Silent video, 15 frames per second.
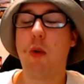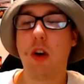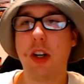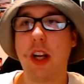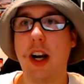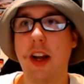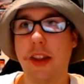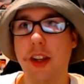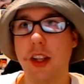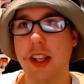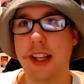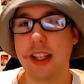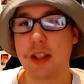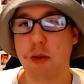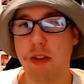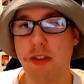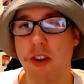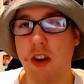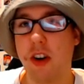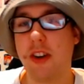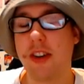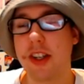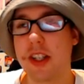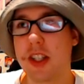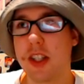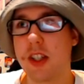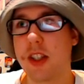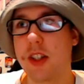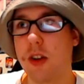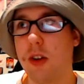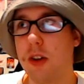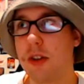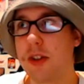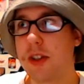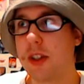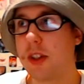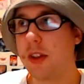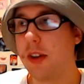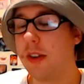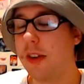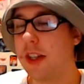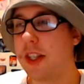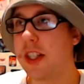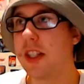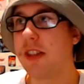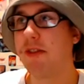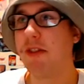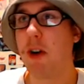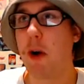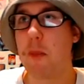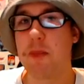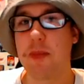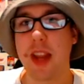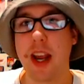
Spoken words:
other leaks we've heard, this is from